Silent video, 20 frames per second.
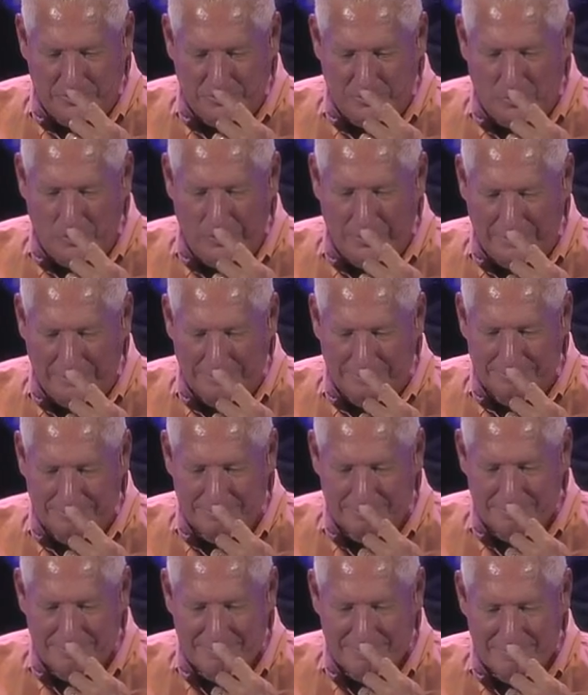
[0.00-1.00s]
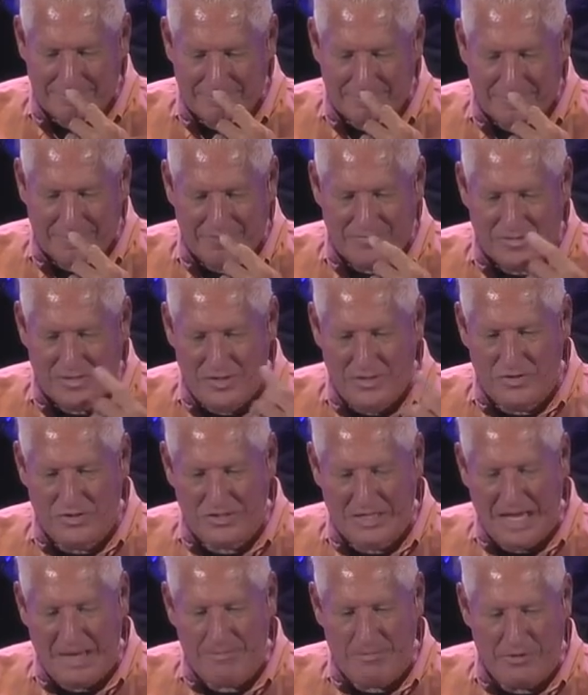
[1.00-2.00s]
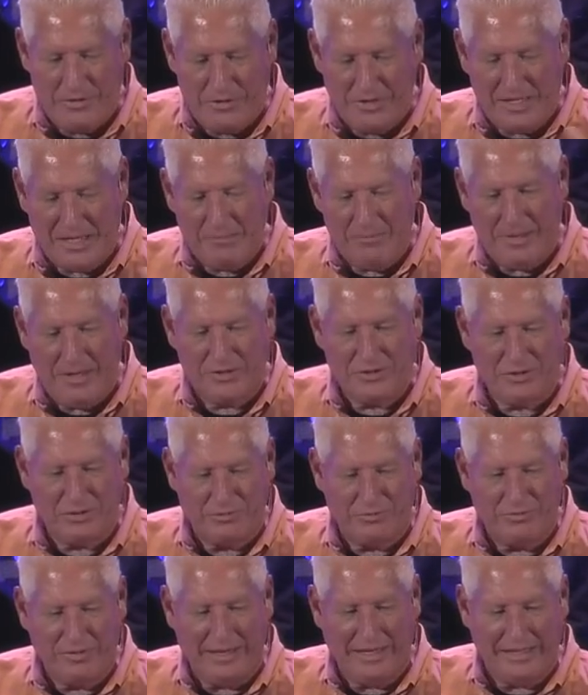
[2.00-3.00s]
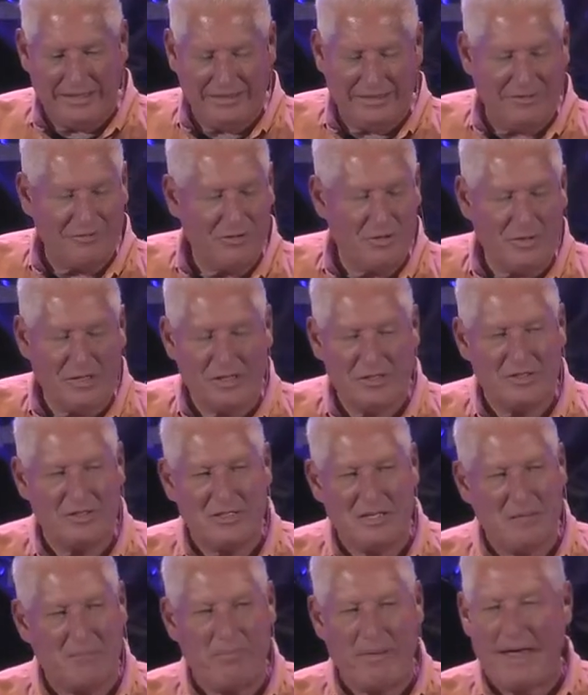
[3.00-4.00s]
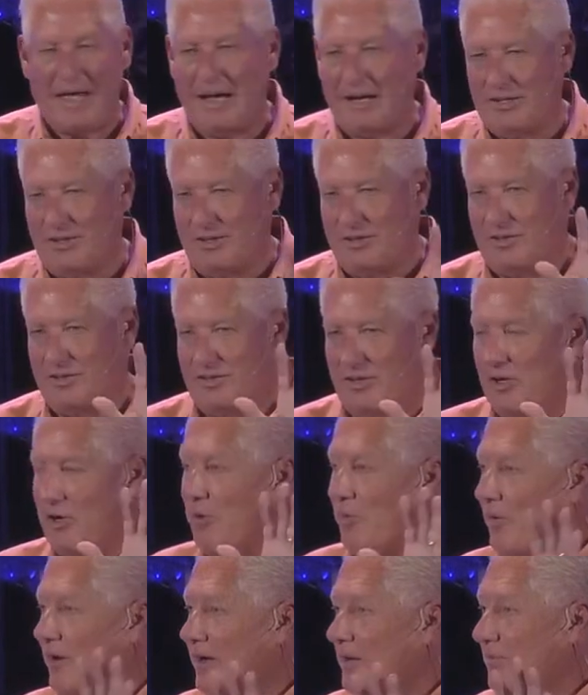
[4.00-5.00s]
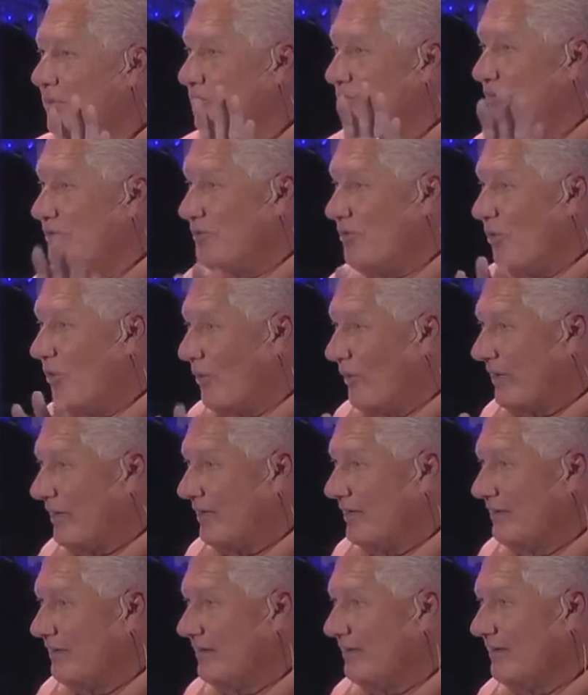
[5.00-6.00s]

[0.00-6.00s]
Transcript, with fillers: this morning, you stop and think about your faith. If you can just get back to this incredible story,